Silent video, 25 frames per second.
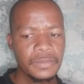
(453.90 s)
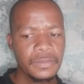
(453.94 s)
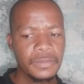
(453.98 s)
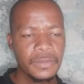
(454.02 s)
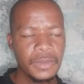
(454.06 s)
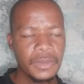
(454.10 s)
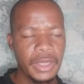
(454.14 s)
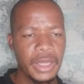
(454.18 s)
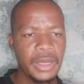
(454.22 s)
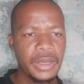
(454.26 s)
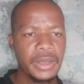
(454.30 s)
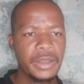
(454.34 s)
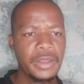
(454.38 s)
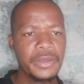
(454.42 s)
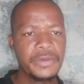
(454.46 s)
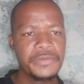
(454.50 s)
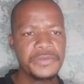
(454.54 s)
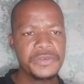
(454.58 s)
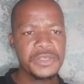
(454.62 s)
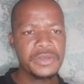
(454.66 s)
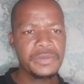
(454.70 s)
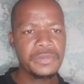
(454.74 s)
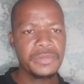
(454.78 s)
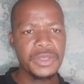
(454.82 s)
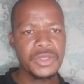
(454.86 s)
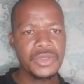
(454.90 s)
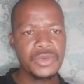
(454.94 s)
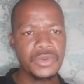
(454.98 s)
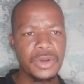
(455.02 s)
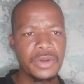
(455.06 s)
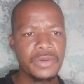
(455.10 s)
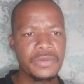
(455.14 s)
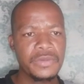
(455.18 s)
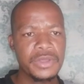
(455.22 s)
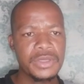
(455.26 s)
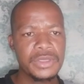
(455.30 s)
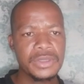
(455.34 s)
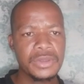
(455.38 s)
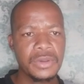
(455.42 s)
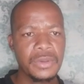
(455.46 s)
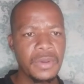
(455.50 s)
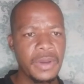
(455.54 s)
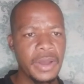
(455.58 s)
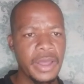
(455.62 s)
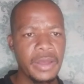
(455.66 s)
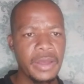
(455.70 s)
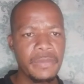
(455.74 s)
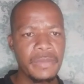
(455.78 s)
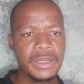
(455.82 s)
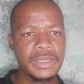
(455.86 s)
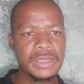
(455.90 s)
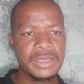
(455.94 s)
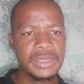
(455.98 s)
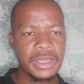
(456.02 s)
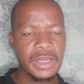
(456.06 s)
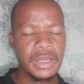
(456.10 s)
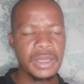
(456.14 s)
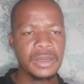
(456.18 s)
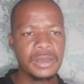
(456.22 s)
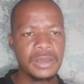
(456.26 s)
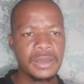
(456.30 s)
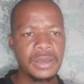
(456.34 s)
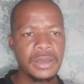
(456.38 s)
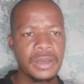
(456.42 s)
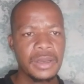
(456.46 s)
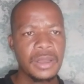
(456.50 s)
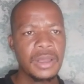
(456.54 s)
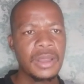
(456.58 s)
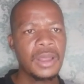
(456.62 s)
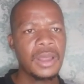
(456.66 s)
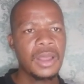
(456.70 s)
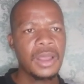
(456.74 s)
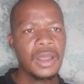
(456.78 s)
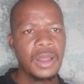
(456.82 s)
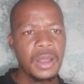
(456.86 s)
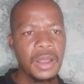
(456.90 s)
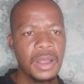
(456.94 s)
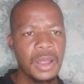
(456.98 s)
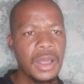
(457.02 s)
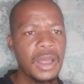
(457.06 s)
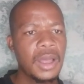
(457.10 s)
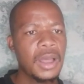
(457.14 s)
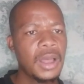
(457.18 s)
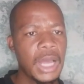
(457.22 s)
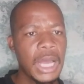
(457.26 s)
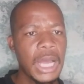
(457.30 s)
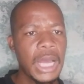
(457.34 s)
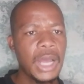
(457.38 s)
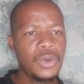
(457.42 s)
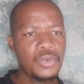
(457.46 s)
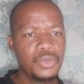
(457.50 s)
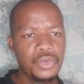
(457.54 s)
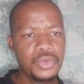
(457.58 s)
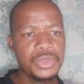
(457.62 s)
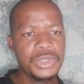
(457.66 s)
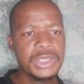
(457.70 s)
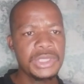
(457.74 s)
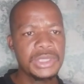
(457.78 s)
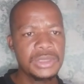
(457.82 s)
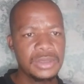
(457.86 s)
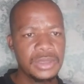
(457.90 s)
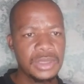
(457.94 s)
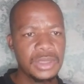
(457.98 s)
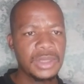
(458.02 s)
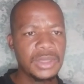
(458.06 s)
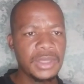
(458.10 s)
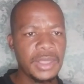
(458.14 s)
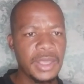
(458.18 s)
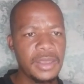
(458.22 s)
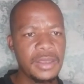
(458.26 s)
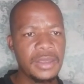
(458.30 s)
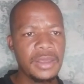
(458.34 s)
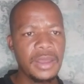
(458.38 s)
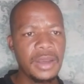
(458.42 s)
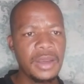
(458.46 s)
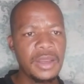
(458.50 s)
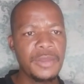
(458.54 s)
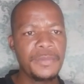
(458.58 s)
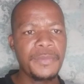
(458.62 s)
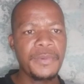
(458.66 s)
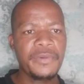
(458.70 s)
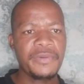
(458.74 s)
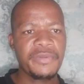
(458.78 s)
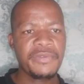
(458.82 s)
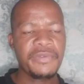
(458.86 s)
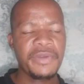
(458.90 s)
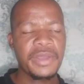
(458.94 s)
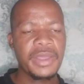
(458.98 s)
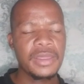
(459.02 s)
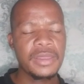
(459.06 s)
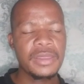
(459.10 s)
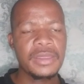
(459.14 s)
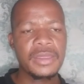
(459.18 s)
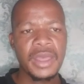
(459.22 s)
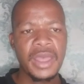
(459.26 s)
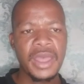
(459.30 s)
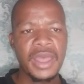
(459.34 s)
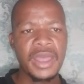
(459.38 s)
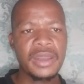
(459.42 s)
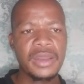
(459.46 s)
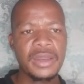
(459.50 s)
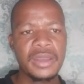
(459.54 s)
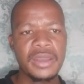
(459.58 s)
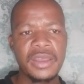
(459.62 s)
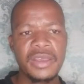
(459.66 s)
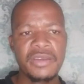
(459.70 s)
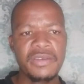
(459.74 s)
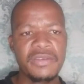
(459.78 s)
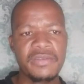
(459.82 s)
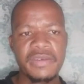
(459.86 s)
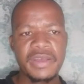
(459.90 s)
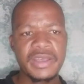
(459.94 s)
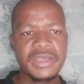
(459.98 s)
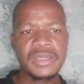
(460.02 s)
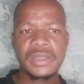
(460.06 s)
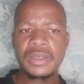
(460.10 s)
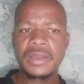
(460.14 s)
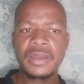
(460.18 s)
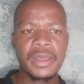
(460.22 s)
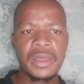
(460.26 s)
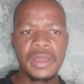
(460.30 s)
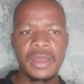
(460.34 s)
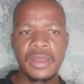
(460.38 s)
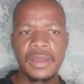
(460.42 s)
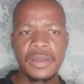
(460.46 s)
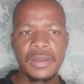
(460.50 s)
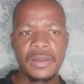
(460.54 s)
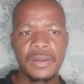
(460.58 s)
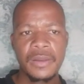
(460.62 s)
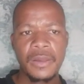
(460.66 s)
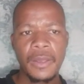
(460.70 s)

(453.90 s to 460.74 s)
Then if she meets one of these requirements, then I would take a leap of faith and invest in her.